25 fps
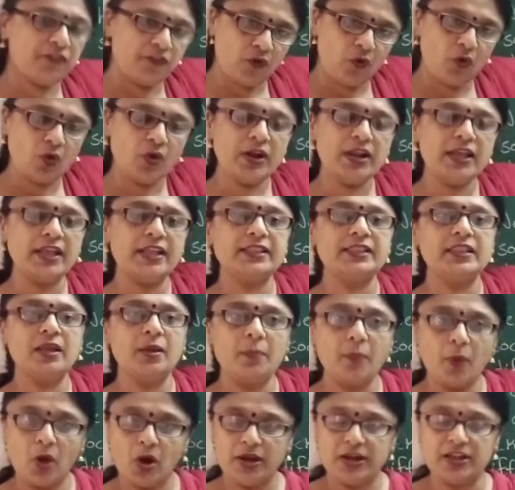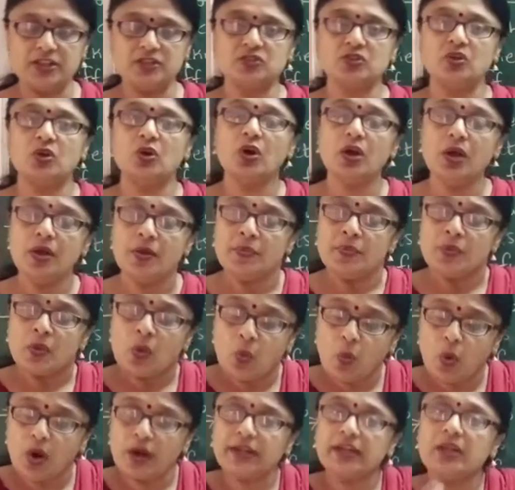food in the body. So
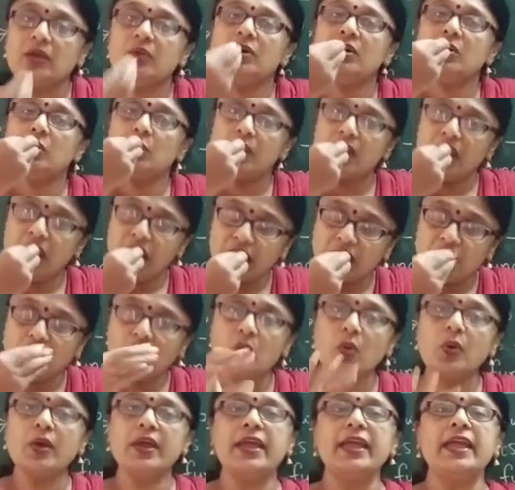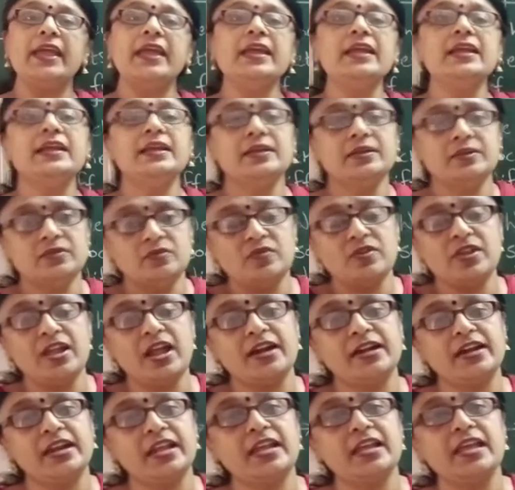whatever we are doing, we
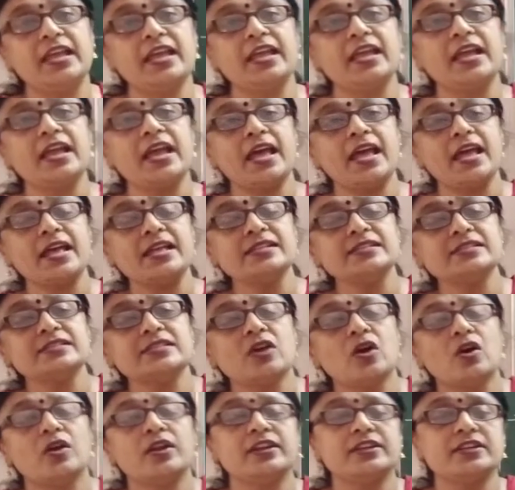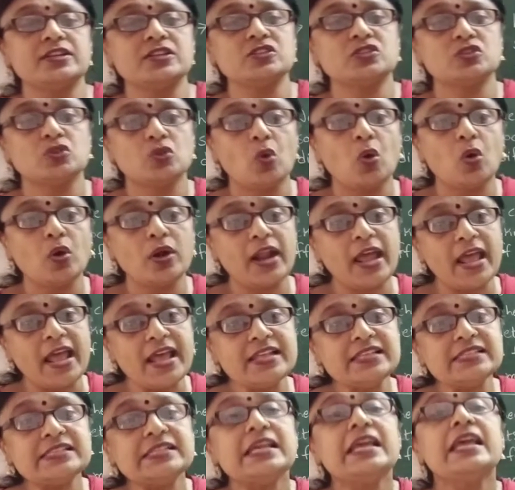are taking as, or it is known
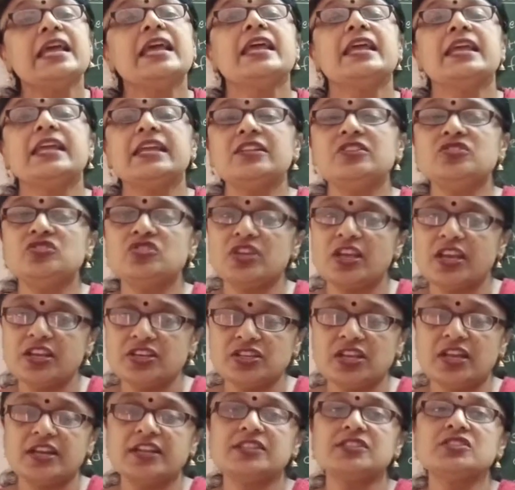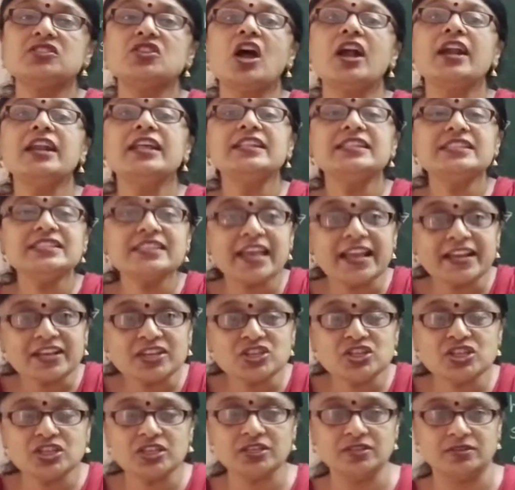as ingestion. It's not
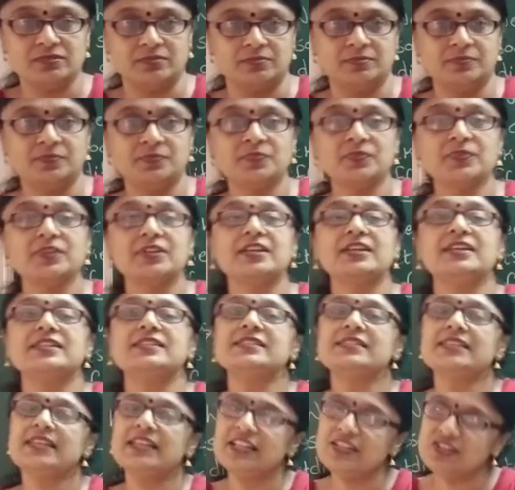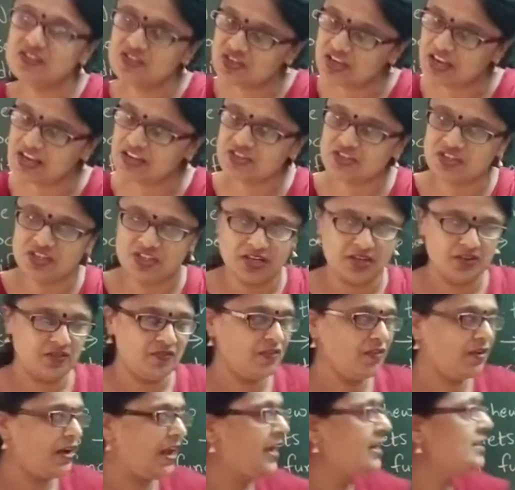injection, it's ingestion,
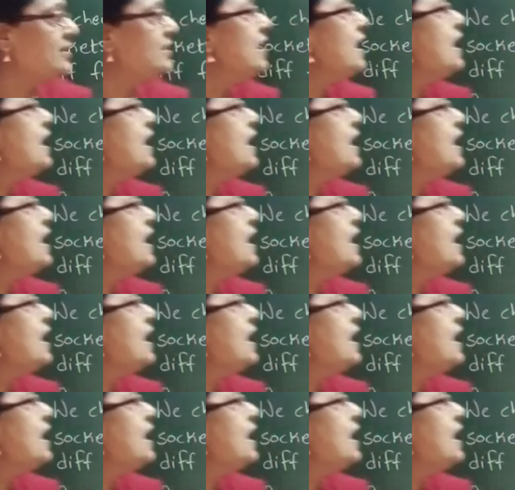right?